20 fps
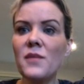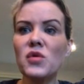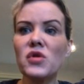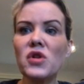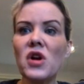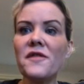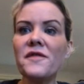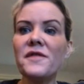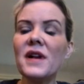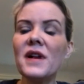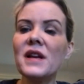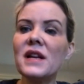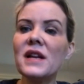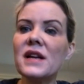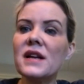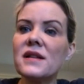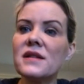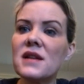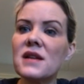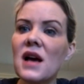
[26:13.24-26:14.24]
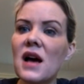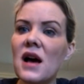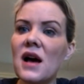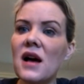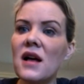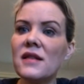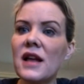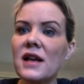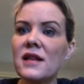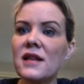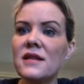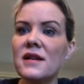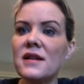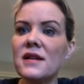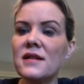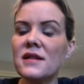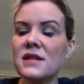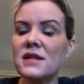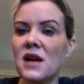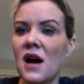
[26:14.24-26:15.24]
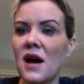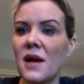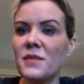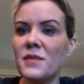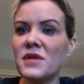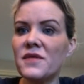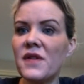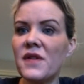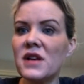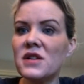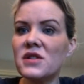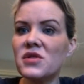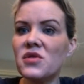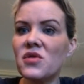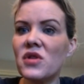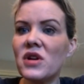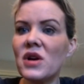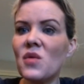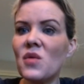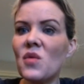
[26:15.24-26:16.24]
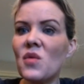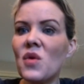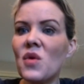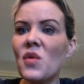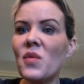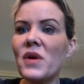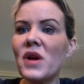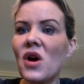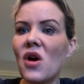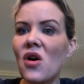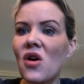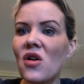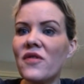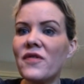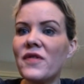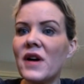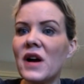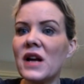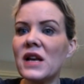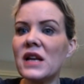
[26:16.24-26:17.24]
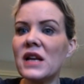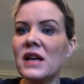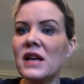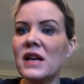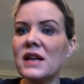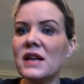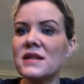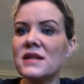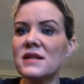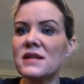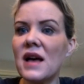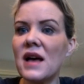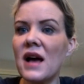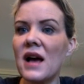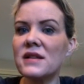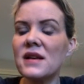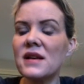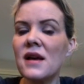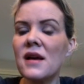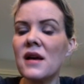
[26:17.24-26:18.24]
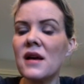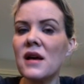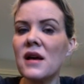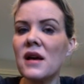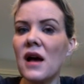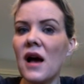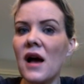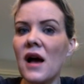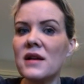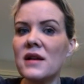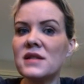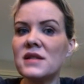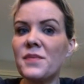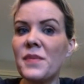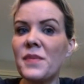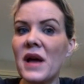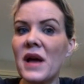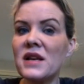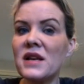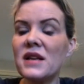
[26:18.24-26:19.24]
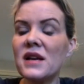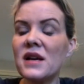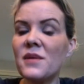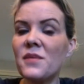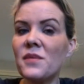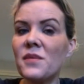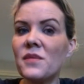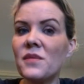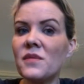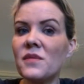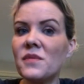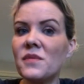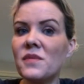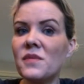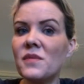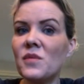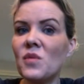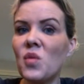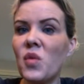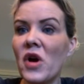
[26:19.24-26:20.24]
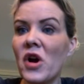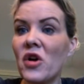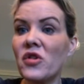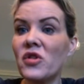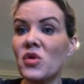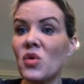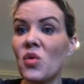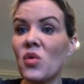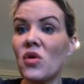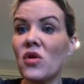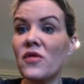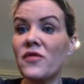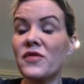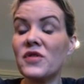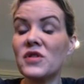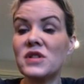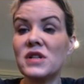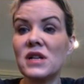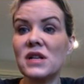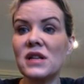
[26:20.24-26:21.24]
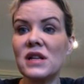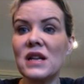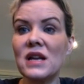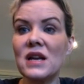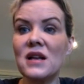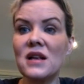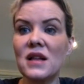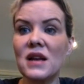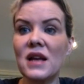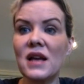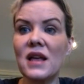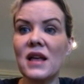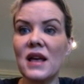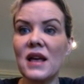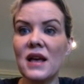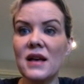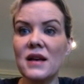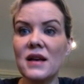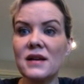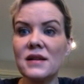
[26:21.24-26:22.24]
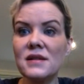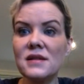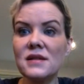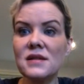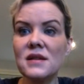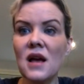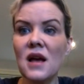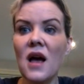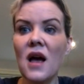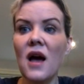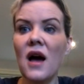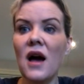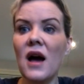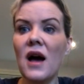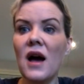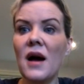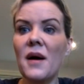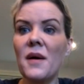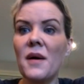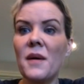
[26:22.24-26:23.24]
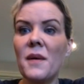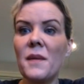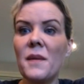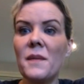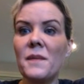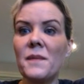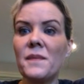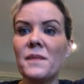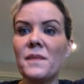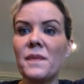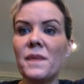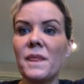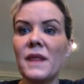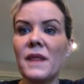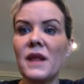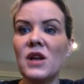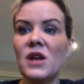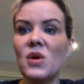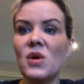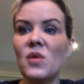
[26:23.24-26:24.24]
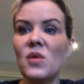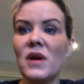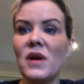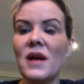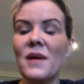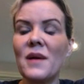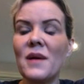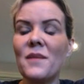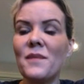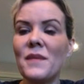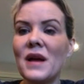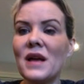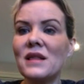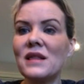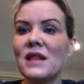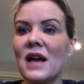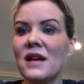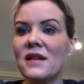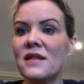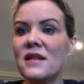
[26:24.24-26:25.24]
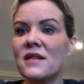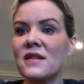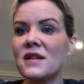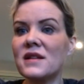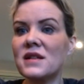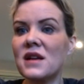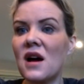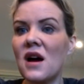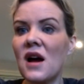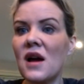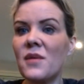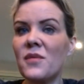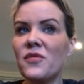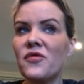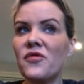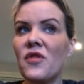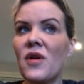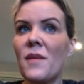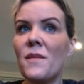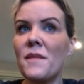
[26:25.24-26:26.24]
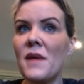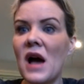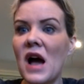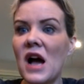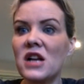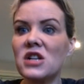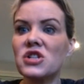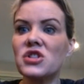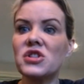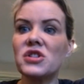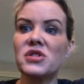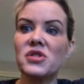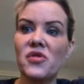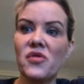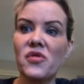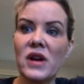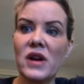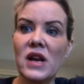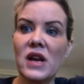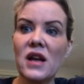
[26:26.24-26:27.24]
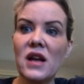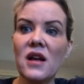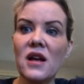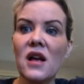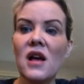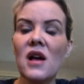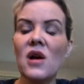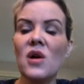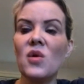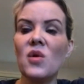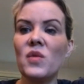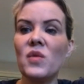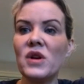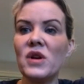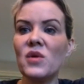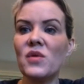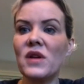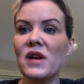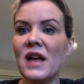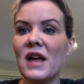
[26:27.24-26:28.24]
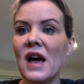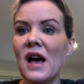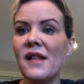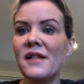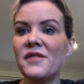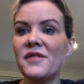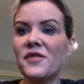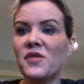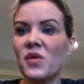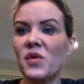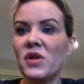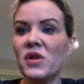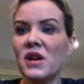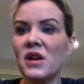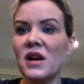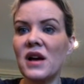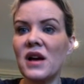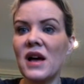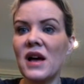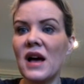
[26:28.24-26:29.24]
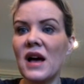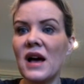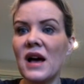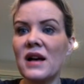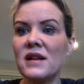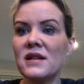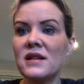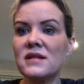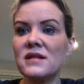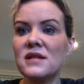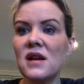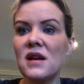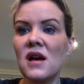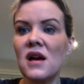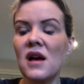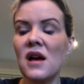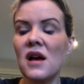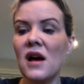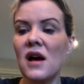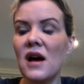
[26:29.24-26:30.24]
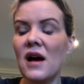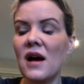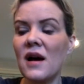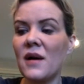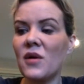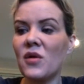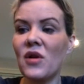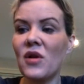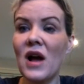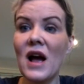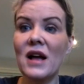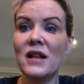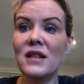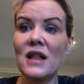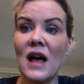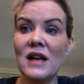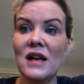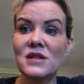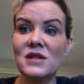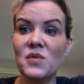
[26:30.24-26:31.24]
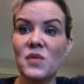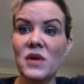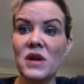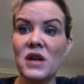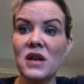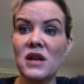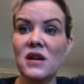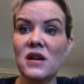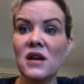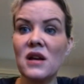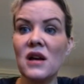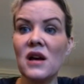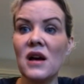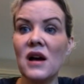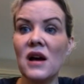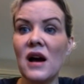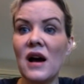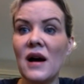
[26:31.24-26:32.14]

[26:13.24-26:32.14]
We're not finding it lengthening the time to find a surrogate. What we are finding is that depending on where your fertility clinic is, you know, it may lengthen the time from match to screening. We know that California has, or had last week,